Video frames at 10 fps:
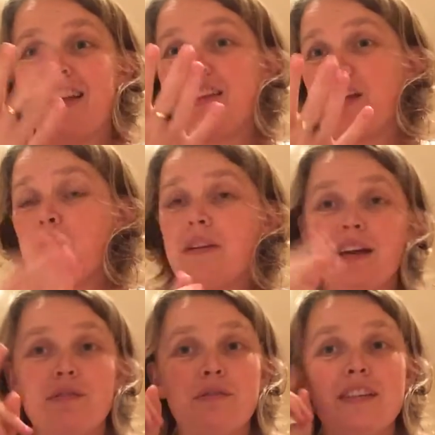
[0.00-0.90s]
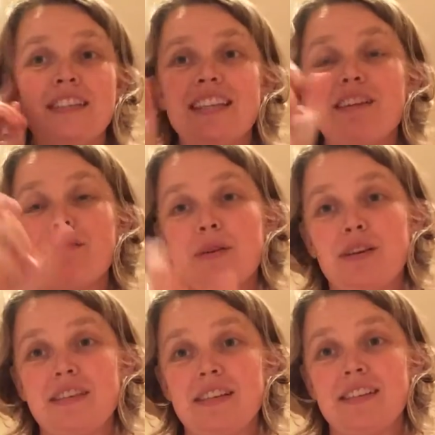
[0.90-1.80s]
that you would have with a deaf
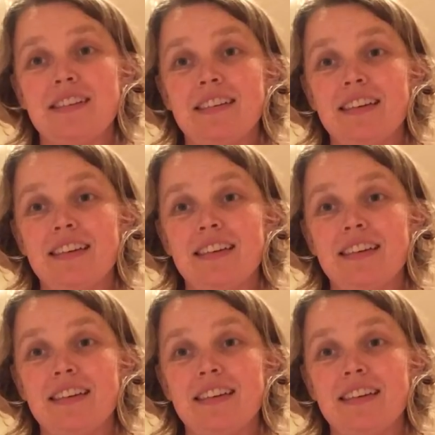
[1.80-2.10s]
person.